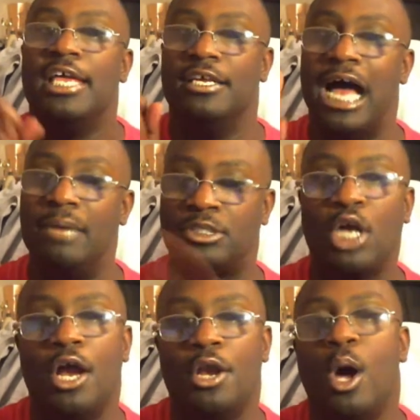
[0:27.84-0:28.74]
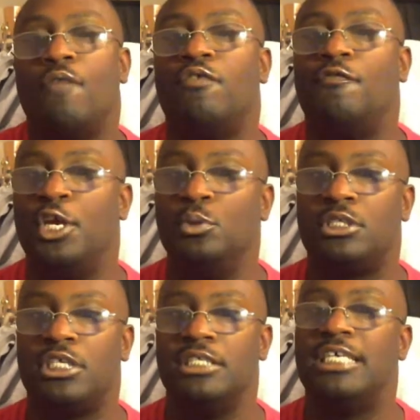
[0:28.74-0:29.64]
I'm starting off with
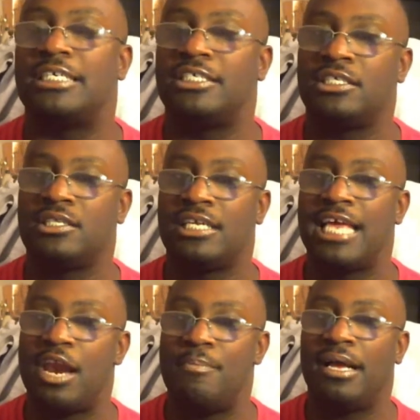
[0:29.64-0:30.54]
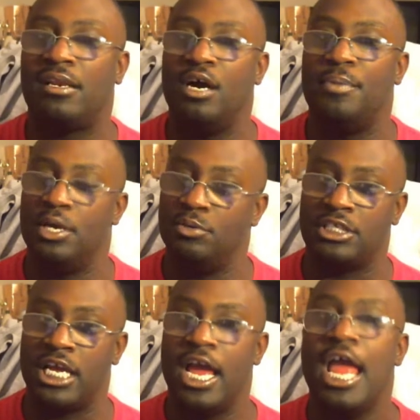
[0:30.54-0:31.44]
Houston, Texas Cattleman Club, Houston.